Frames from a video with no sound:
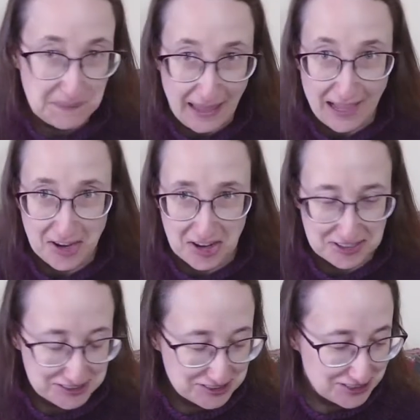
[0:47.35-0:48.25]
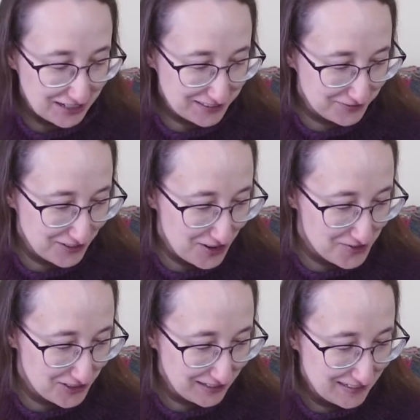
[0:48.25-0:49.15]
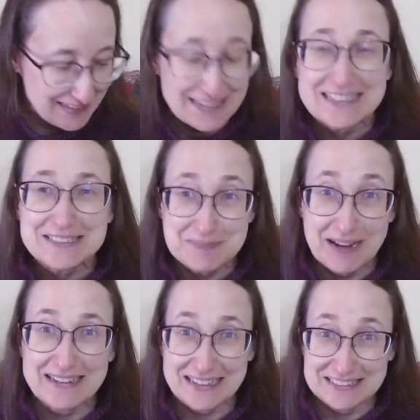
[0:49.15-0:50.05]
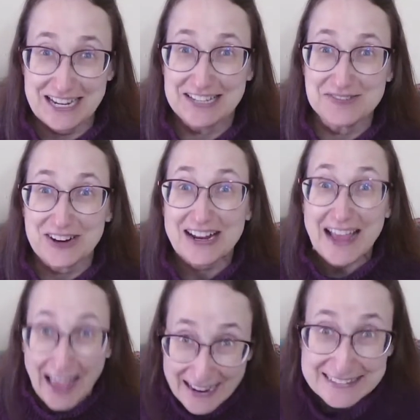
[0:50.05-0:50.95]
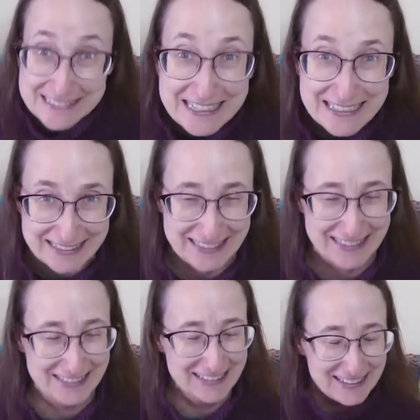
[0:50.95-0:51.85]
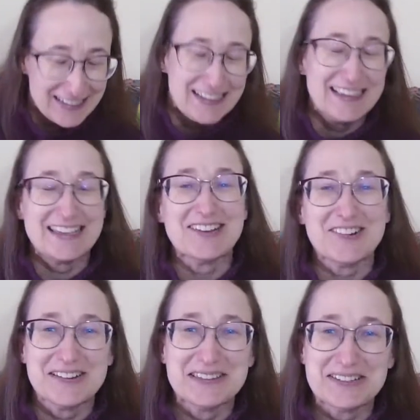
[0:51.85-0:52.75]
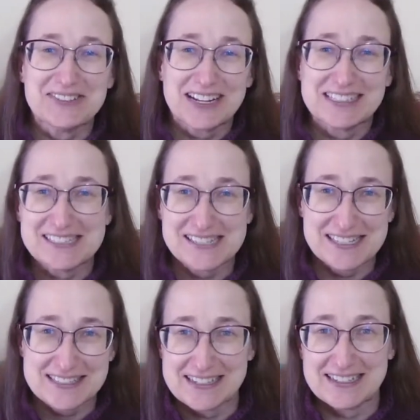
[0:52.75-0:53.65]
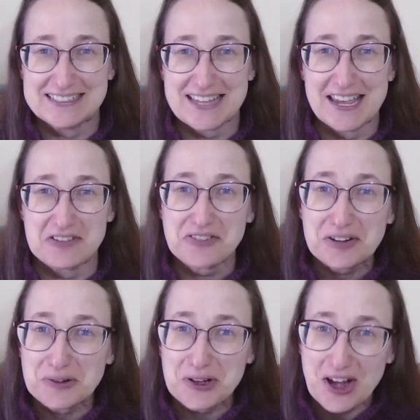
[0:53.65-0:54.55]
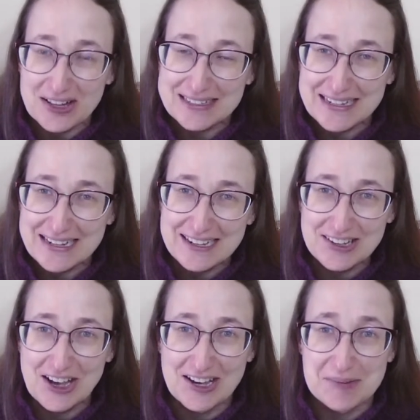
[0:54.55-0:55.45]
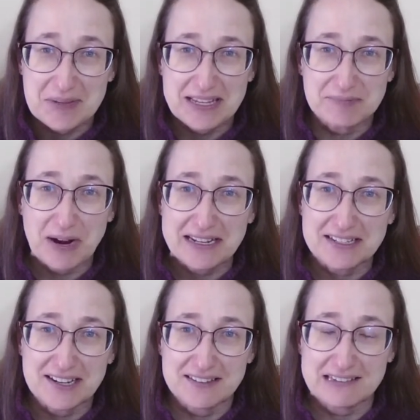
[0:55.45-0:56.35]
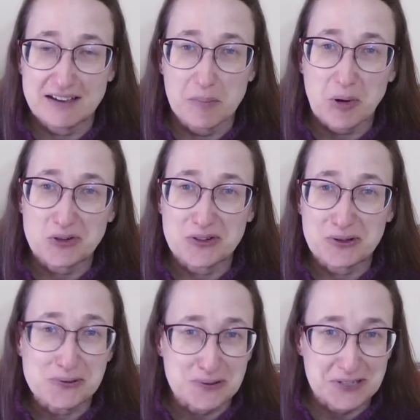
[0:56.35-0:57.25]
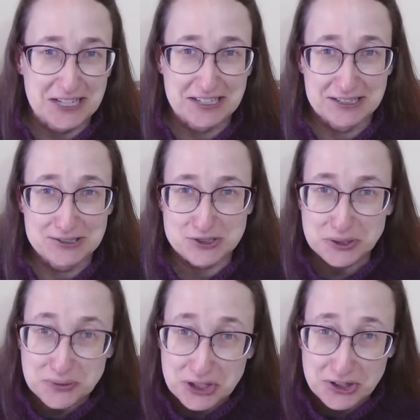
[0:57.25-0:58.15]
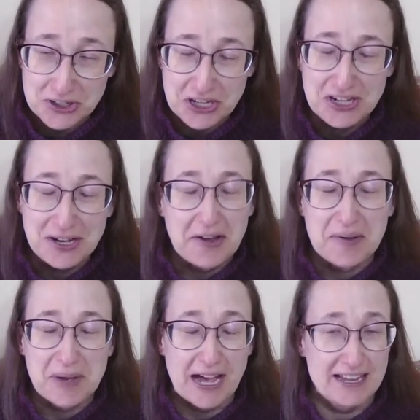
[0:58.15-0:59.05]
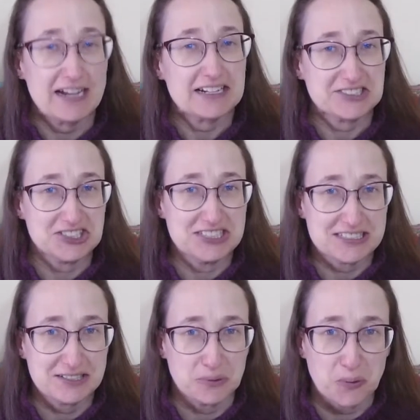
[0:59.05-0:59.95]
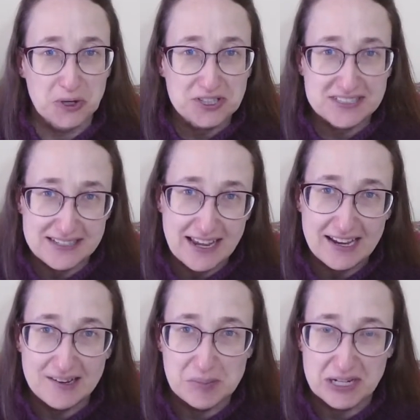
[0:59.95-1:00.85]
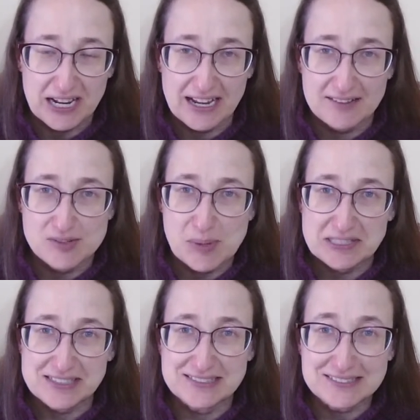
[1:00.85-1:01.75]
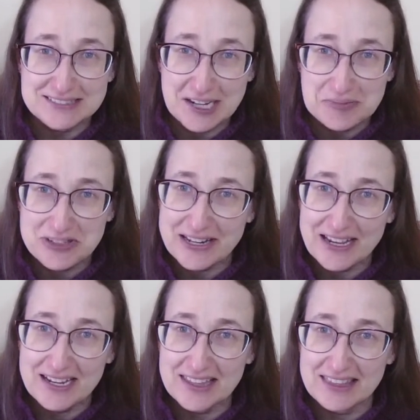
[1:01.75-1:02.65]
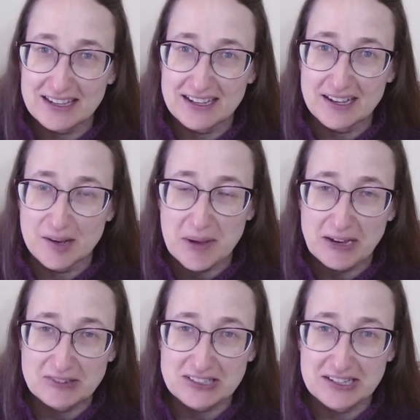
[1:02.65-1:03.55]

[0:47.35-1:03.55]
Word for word: hang on, check the phone. It is Monday, January 18th. Here in the United States, it is a federal holiday recognizing Martin Luther King Jr. I actually did work today, but I have spent a little time today thinking about